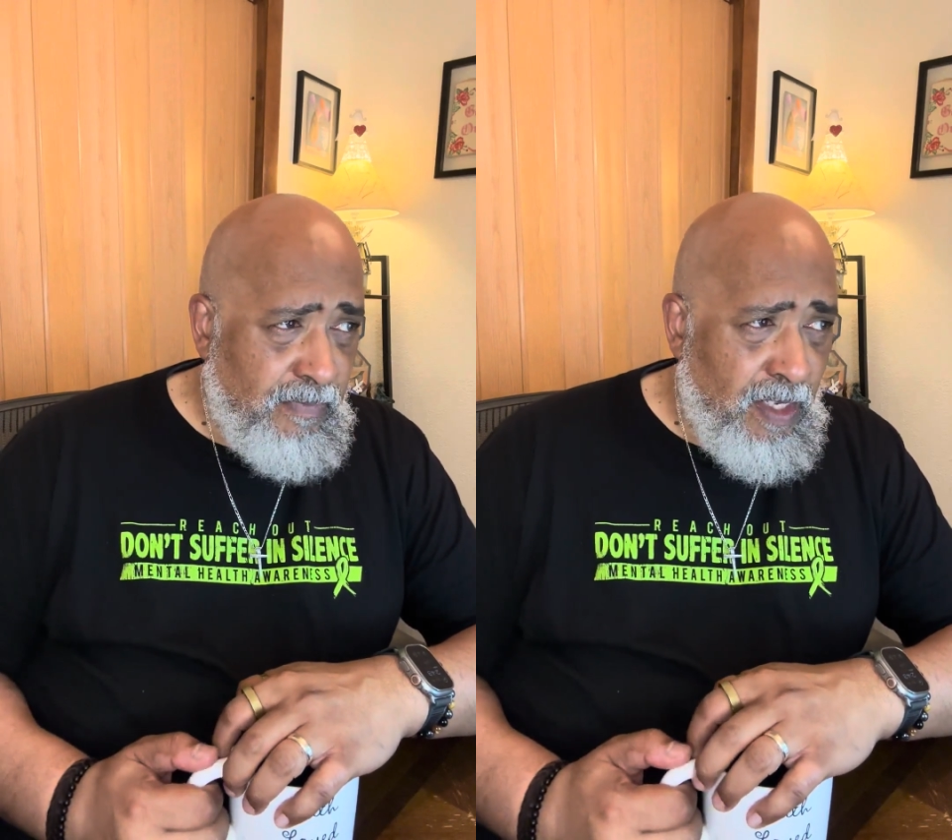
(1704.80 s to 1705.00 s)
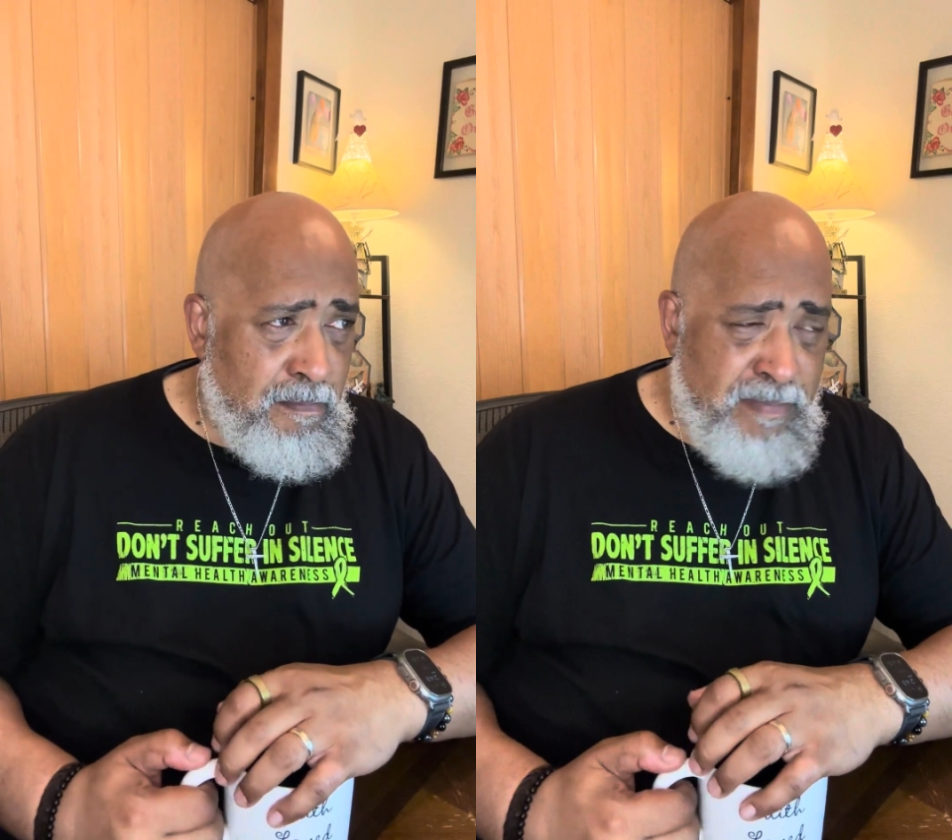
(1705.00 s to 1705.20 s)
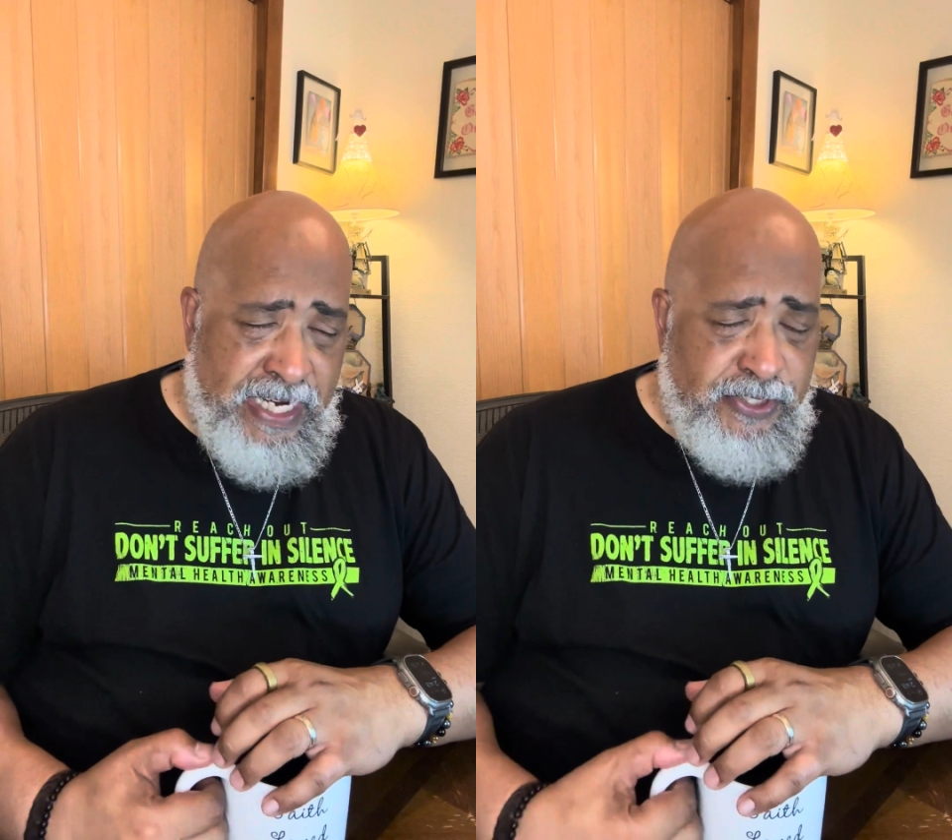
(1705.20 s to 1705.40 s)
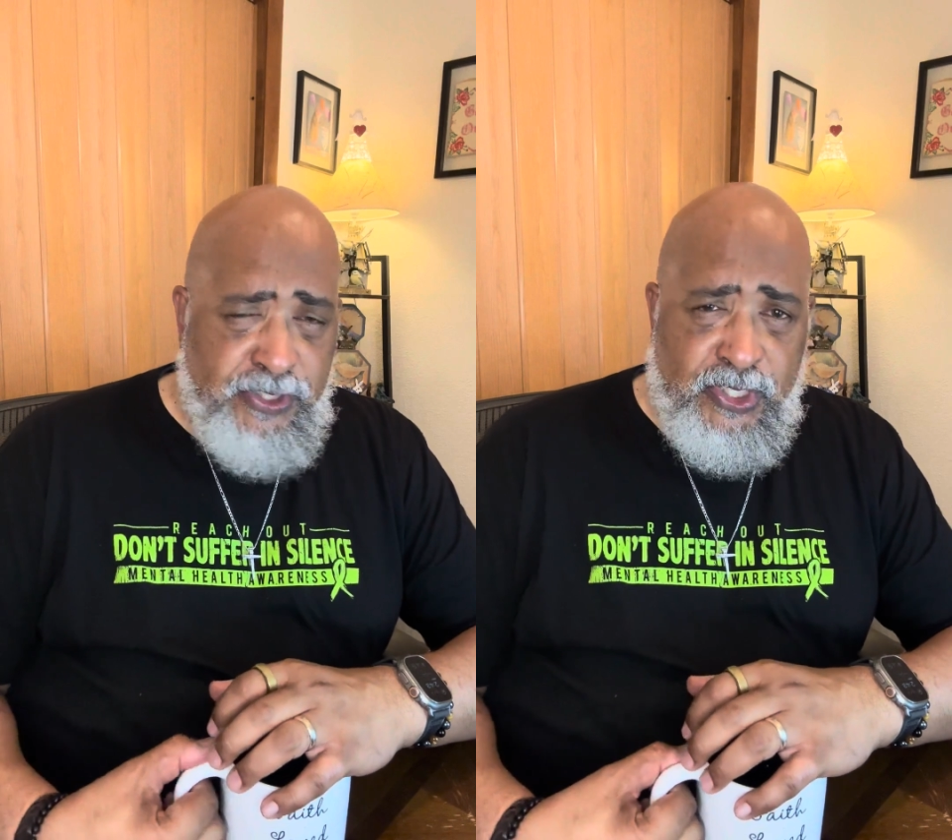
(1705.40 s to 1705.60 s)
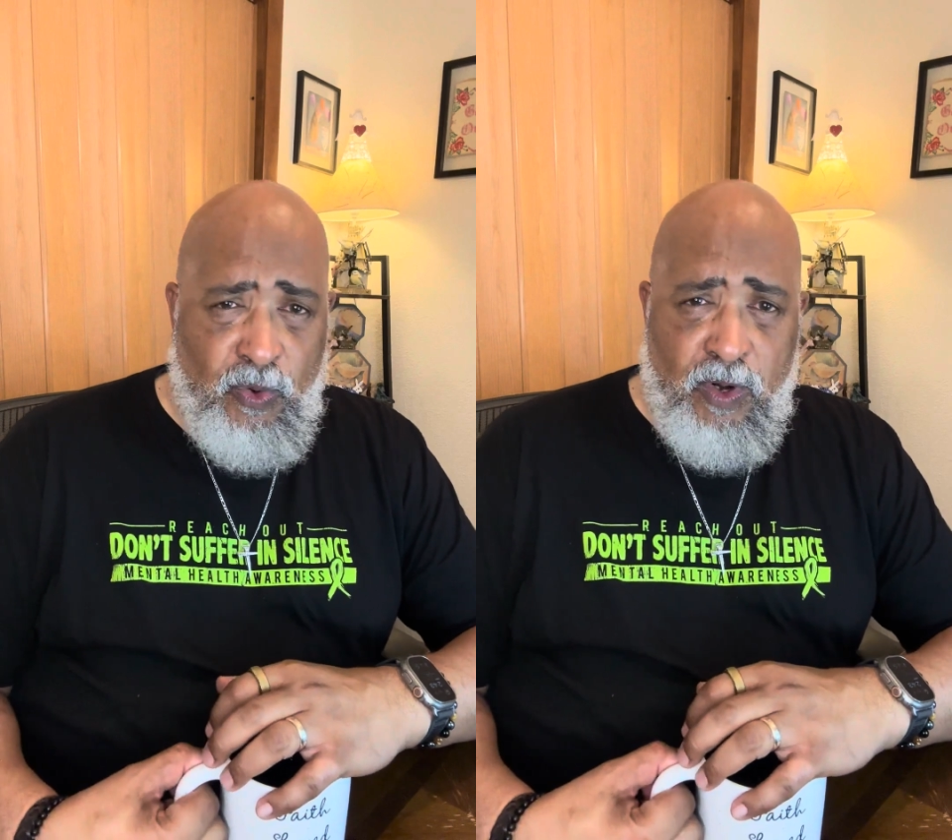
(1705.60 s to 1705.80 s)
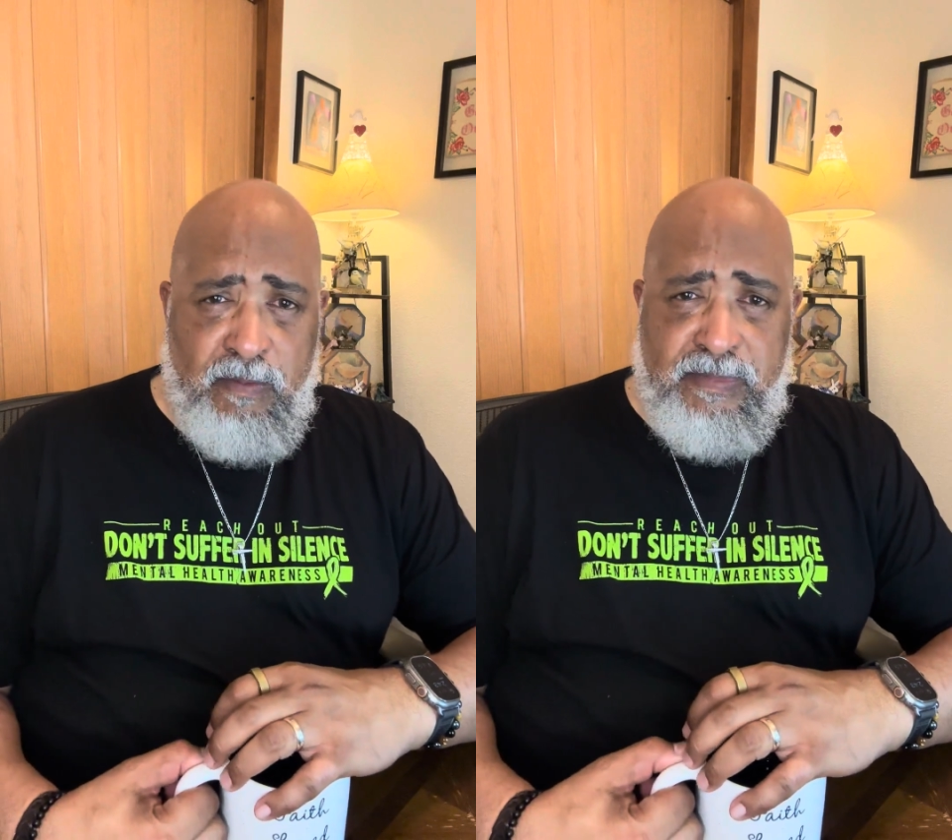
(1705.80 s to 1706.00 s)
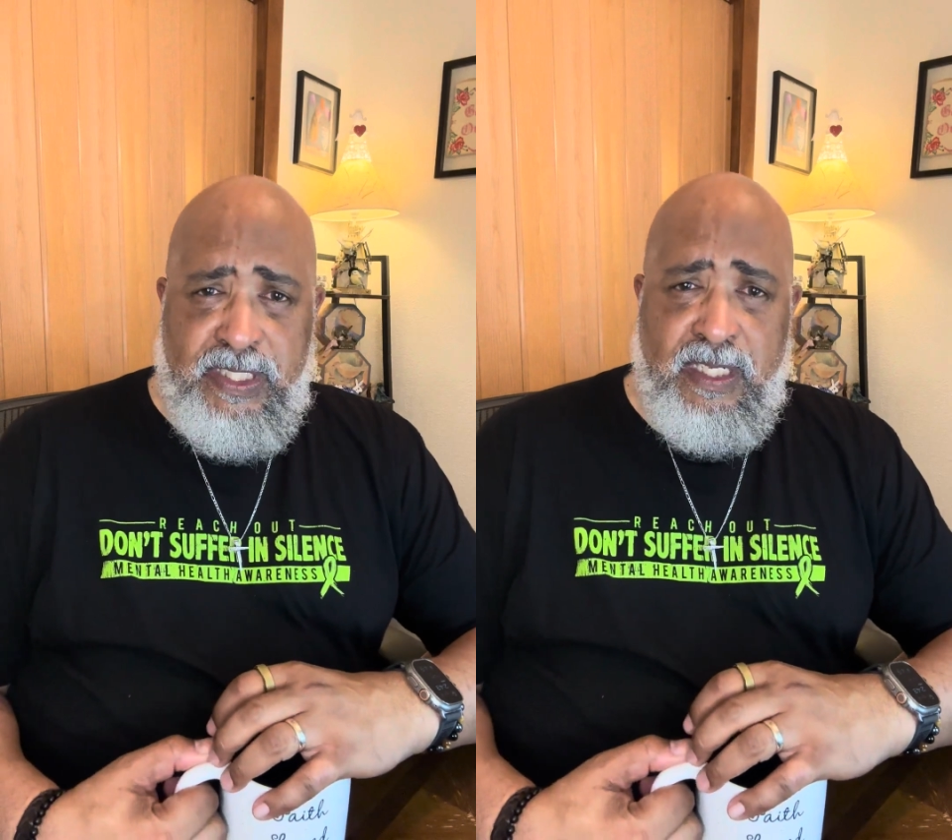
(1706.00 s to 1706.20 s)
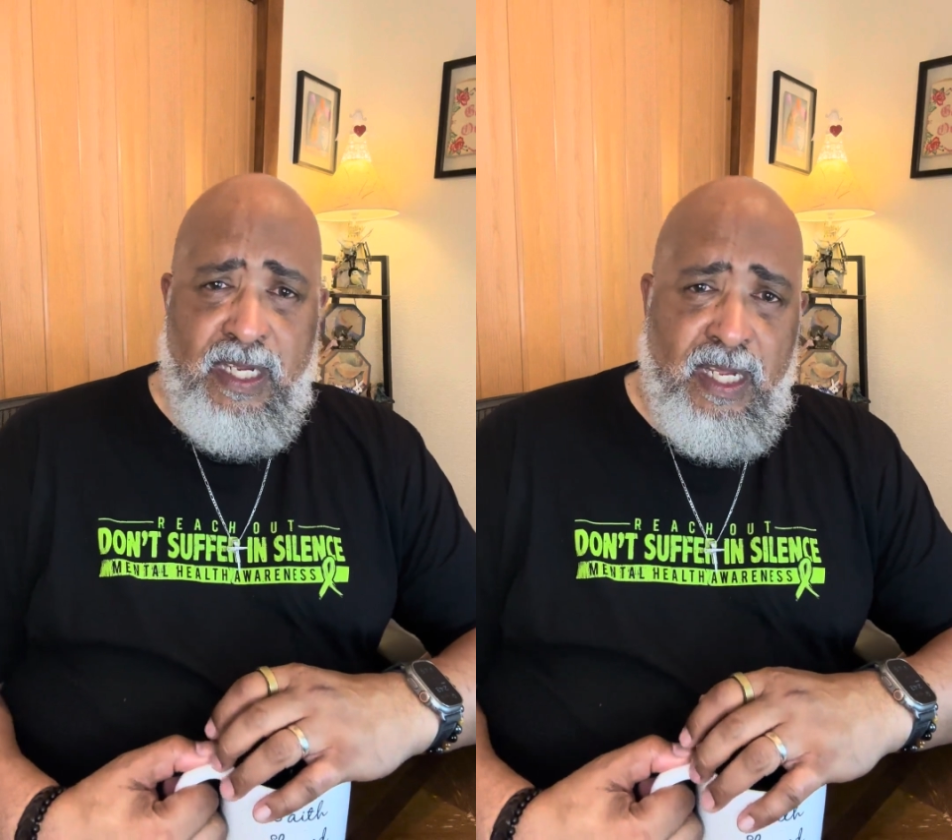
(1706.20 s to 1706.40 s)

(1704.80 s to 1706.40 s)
major storms